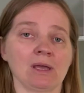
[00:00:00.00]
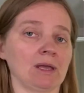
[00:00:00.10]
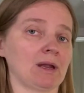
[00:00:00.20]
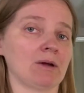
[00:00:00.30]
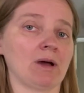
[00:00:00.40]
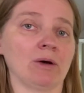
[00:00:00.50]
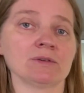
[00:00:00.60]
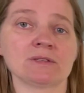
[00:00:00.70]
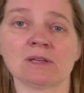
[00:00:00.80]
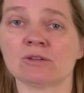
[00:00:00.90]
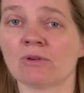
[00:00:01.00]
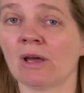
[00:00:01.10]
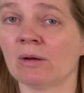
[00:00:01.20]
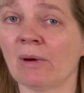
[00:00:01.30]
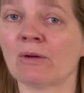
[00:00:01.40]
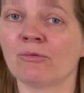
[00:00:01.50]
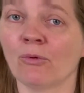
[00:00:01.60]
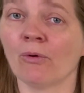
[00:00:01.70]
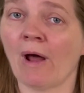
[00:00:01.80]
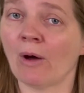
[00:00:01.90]
In our house, they dry in about
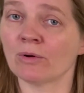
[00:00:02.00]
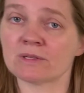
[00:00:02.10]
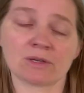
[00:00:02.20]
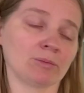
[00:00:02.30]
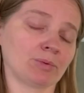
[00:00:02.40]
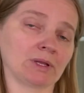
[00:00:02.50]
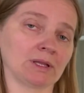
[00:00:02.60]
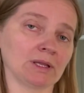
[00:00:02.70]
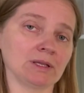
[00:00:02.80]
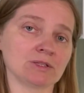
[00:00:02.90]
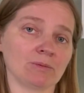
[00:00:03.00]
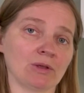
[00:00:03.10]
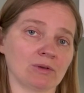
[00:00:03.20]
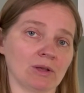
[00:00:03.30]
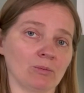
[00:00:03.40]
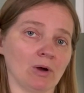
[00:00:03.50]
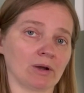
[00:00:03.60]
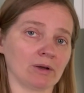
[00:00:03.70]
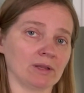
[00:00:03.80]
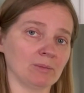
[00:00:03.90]
4 hours completely to where you can
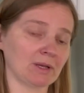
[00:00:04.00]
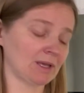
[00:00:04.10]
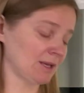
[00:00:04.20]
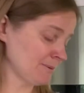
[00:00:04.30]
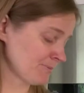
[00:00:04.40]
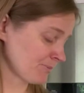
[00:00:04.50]
walk on them again.